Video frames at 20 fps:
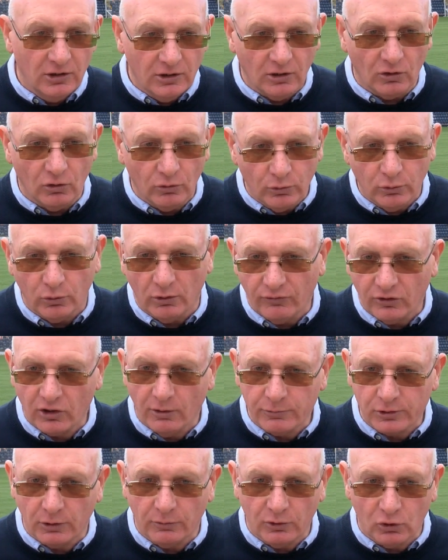you know, whoever
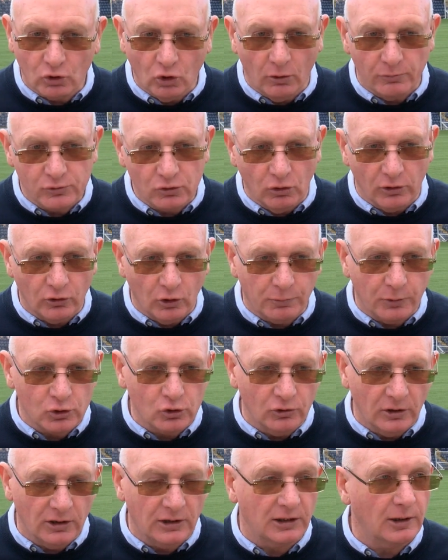comes out in top's got an
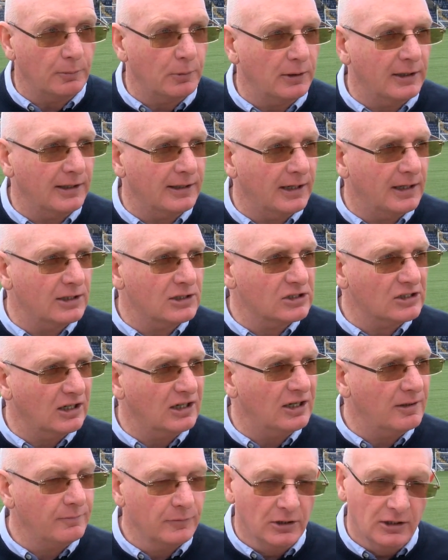opportunity to play against
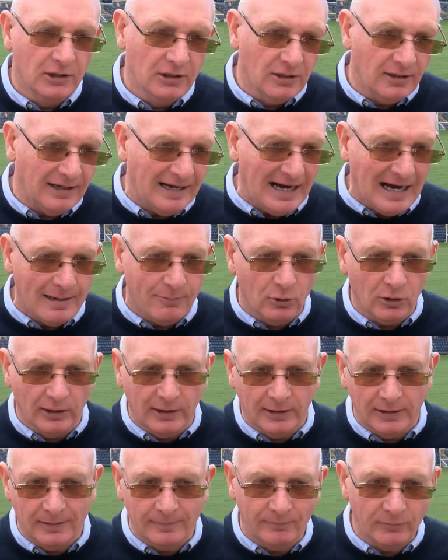a, a
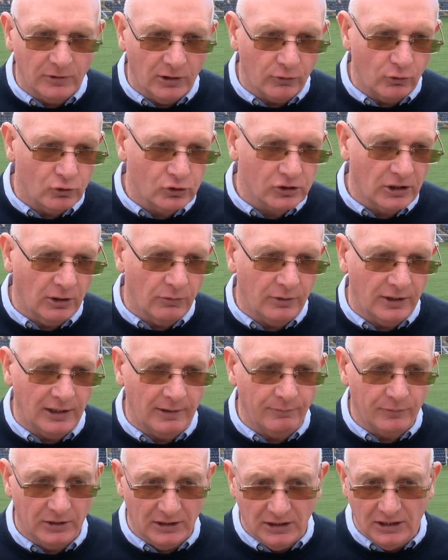Hamilton, a Ross County,
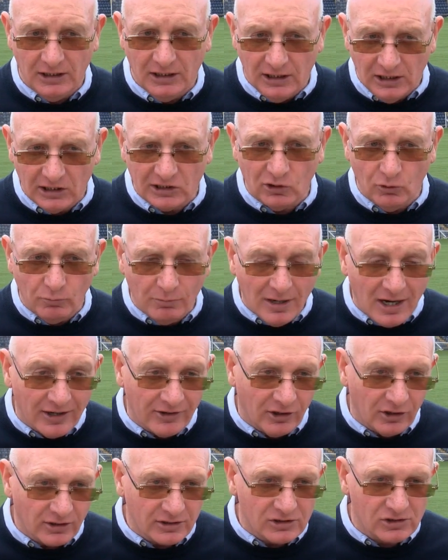a
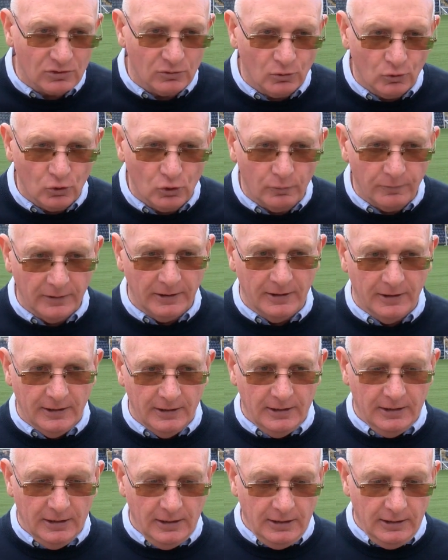Kilmarnock. So,
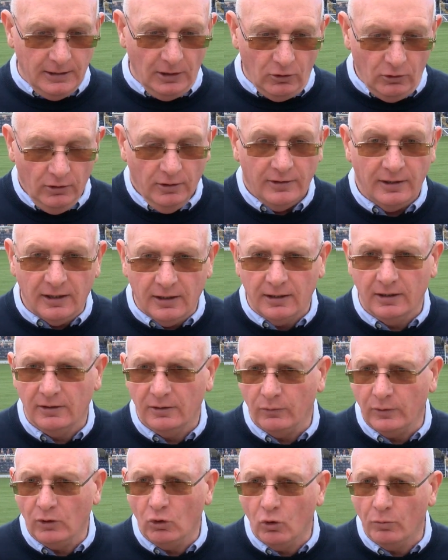you know,
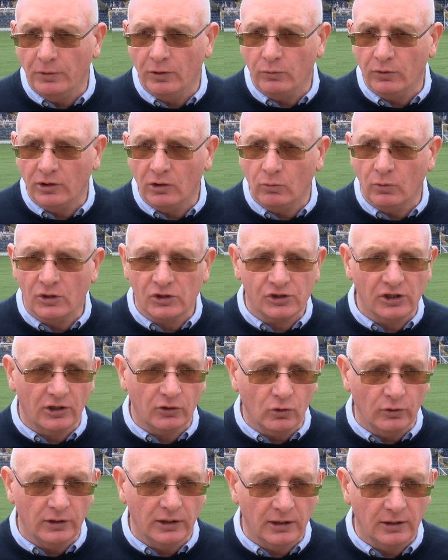we hope that we're the ones that are
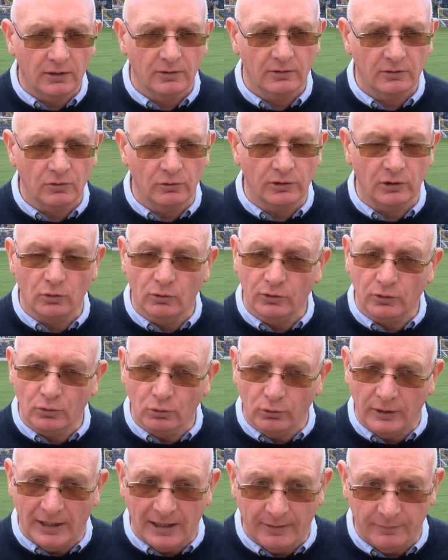going to going to go and
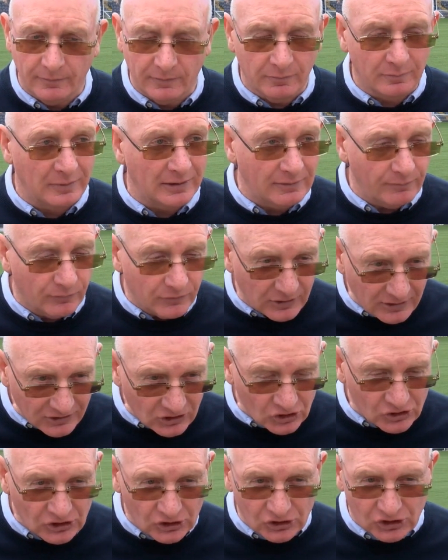do that. But
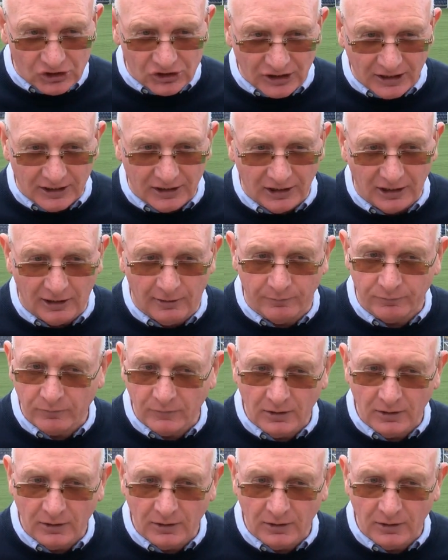just as you said there,